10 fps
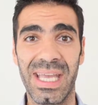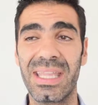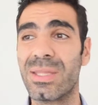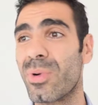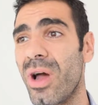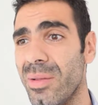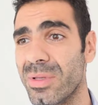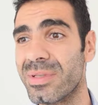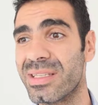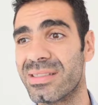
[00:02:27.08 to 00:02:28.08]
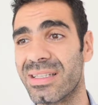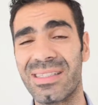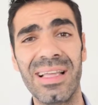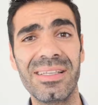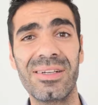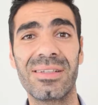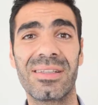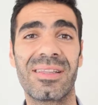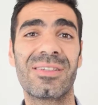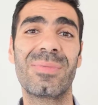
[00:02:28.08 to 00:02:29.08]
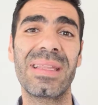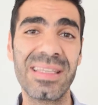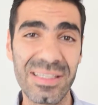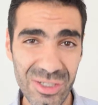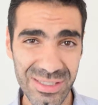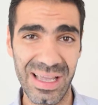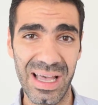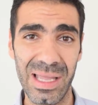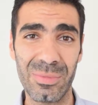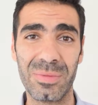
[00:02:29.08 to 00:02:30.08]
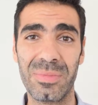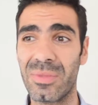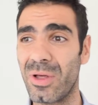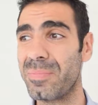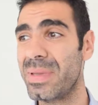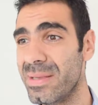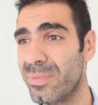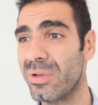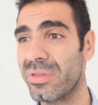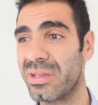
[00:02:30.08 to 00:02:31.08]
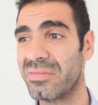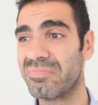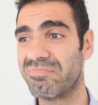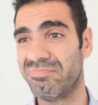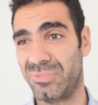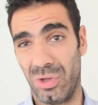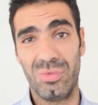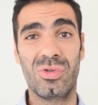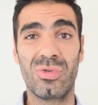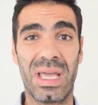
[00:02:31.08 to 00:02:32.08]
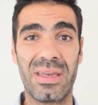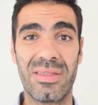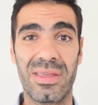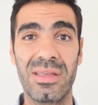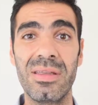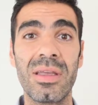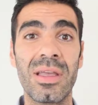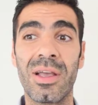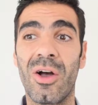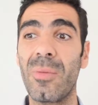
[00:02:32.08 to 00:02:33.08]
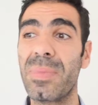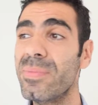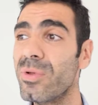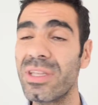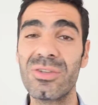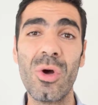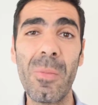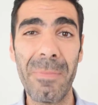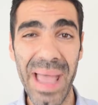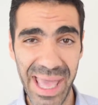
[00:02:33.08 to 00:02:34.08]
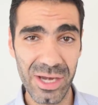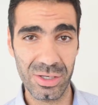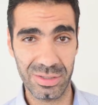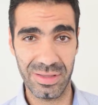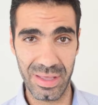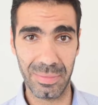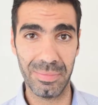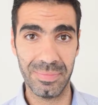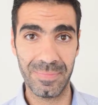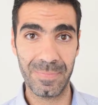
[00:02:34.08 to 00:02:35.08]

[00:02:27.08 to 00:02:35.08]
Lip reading: And the problem is, it's not that they're spending their time on people that don't do anything, on people that don't matter to them.